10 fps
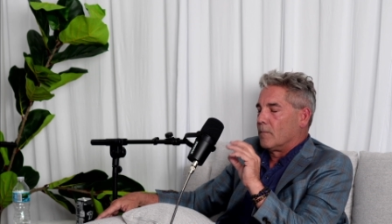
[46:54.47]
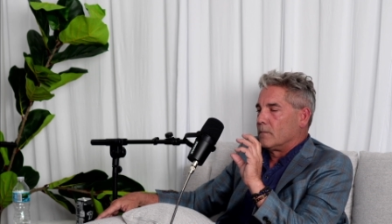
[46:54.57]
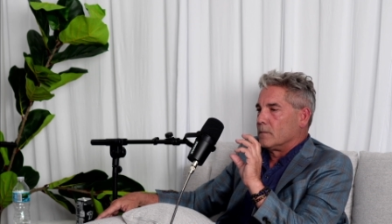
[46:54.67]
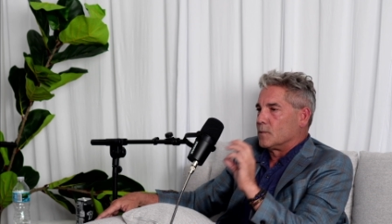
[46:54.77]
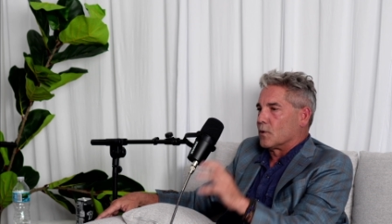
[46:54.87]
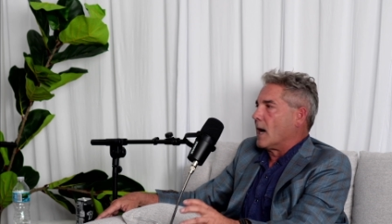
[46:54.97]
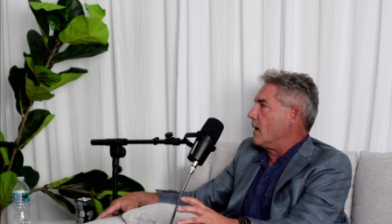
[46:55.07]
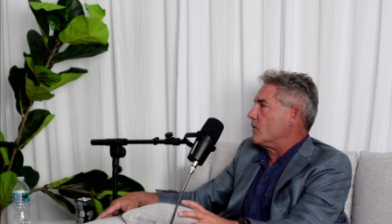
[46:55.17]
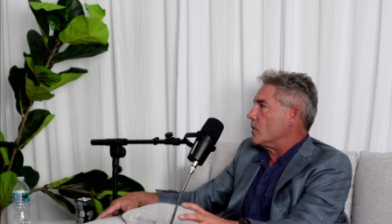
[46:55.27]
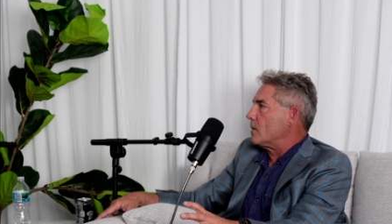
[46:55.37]

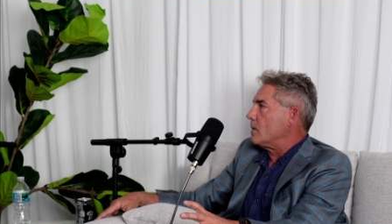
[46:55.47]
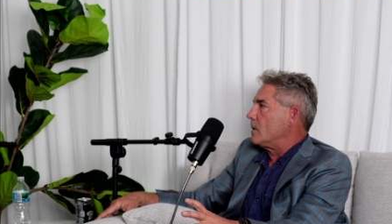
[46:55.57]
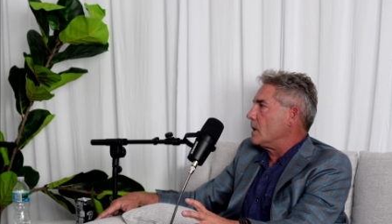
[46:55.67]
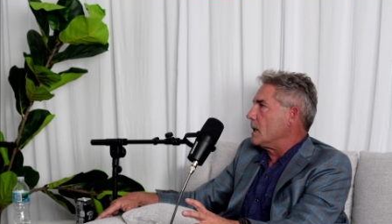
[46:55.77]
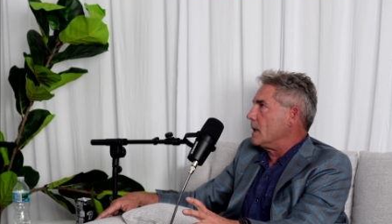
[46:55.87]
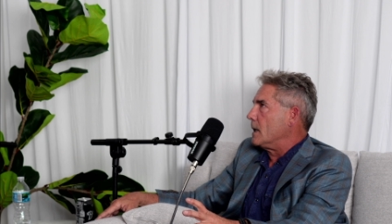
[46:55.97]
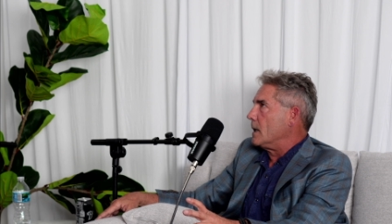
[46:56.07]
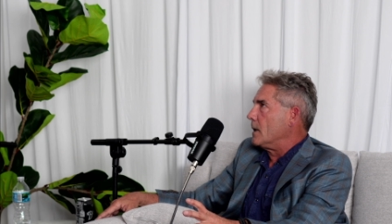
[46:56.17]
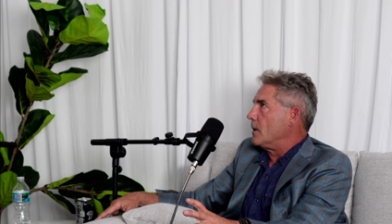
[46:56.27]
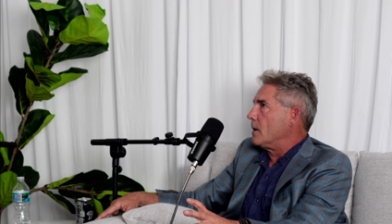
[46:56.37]
driver
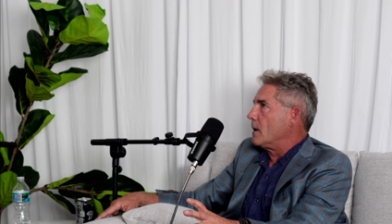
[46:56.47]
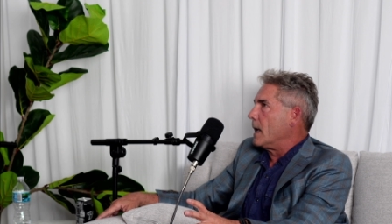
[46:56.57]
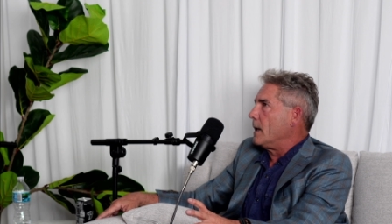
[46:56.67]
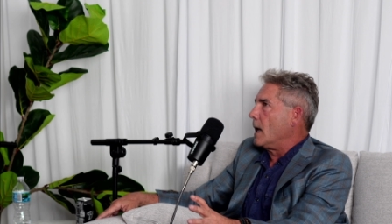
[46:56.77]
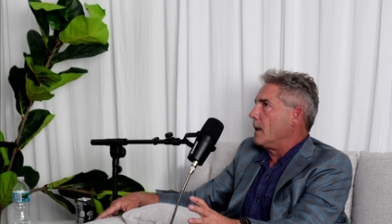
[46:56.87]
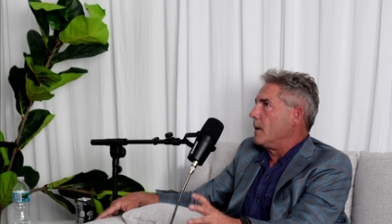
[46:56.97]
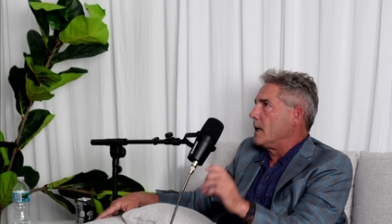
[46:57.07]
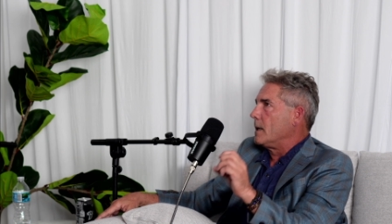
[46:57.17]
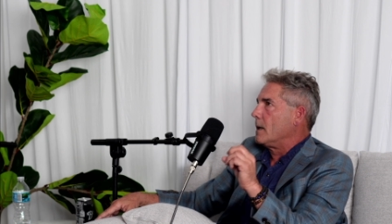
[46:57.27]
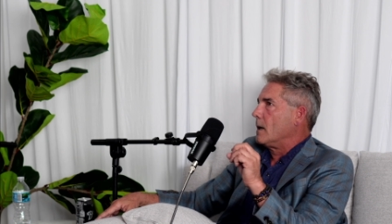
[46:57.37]
and
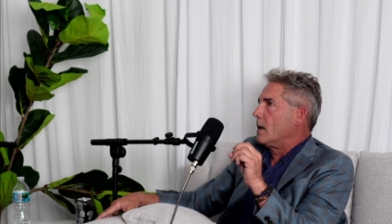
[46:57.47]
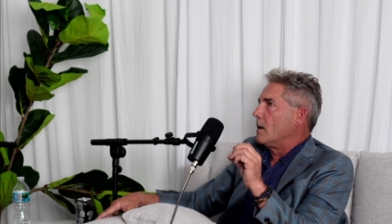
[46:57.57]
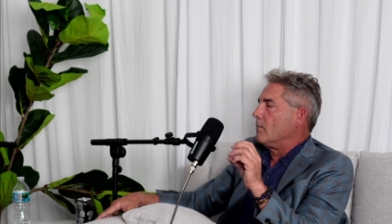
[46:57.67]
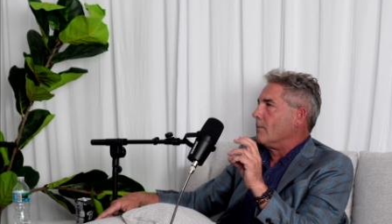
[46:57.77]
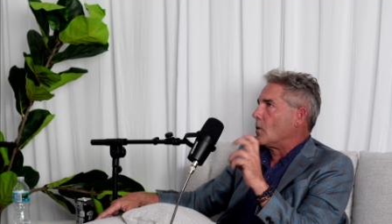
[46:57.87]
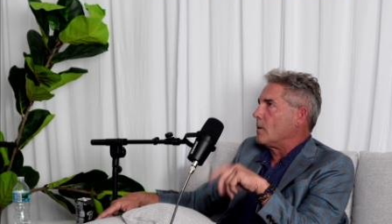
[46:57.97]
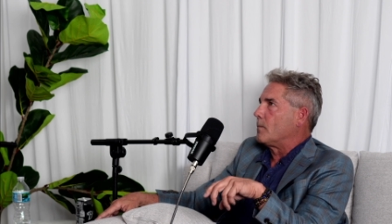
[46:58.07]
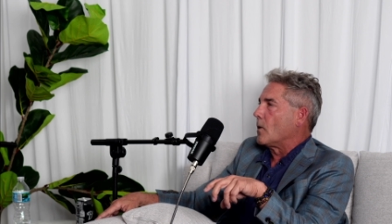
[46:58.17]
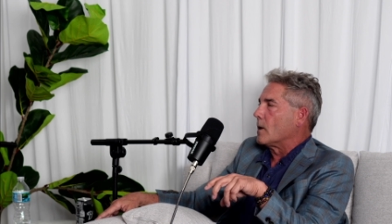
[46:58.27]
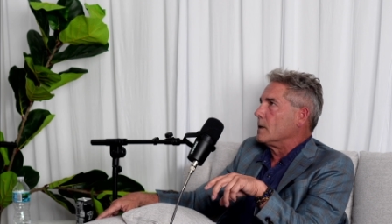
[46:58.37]
then more
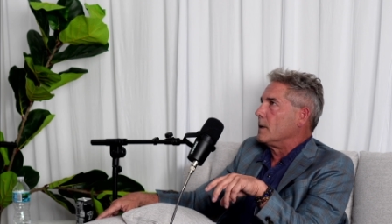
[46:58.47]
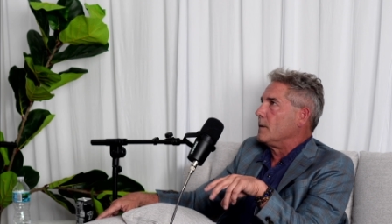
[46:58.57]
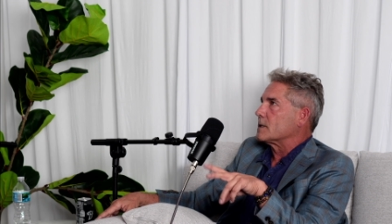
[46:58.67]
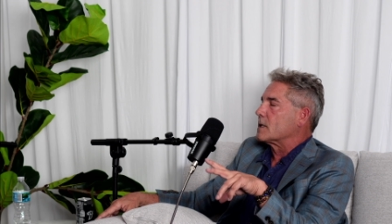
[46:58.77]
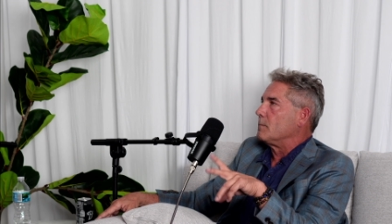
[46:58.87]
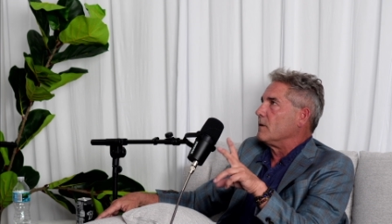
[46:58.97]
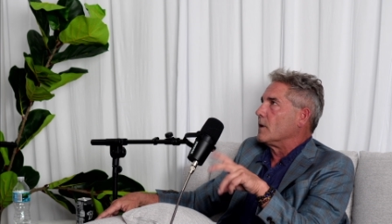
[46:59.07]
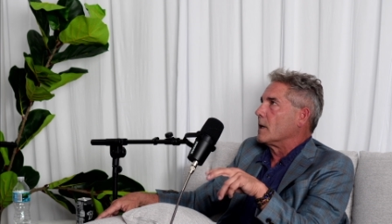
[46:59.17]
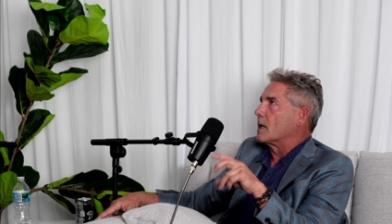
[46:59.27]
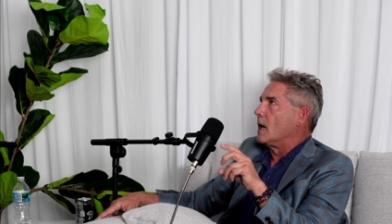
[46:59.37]
importantly, and this could be
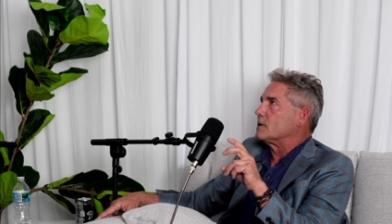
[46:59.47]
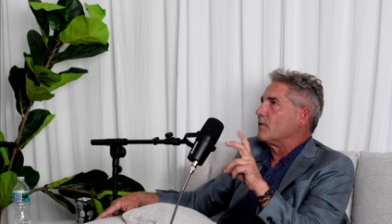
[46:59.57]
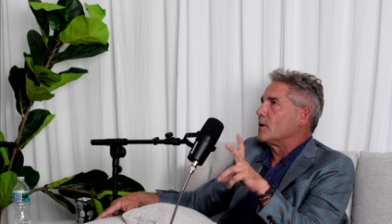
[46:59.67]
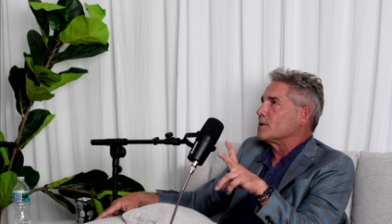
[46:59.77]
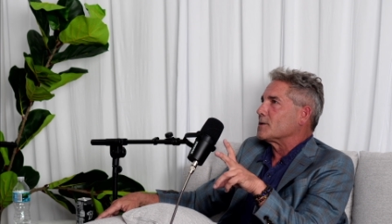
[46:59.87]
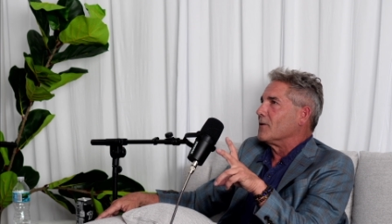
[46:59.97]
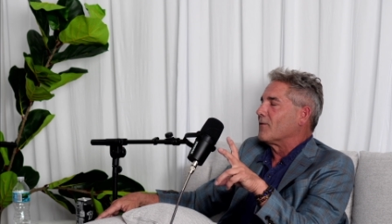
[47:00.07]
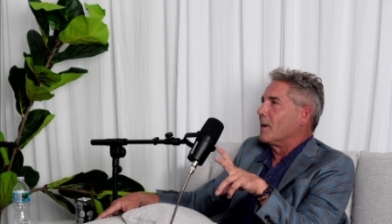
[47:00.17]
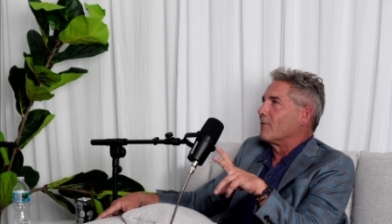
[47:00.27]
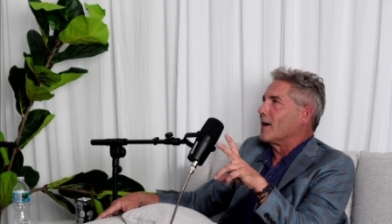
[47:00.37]
very controversial for
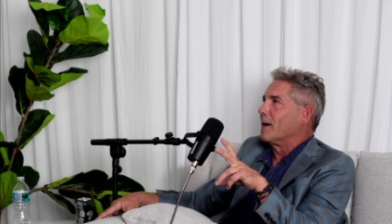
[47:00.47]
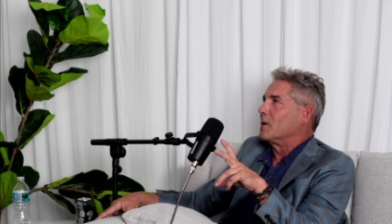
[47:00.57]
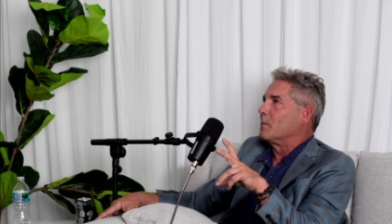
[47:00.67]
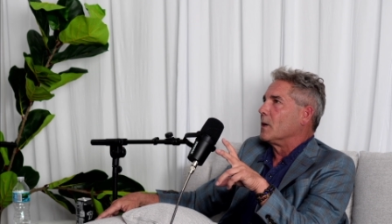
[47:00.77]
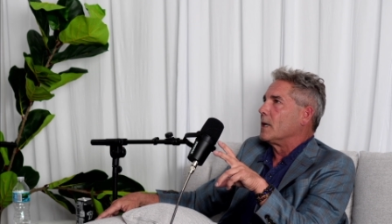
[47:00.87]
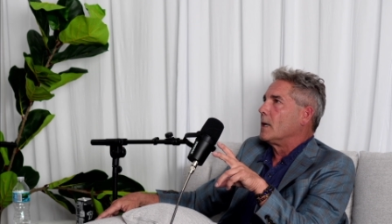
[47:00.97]
my family, but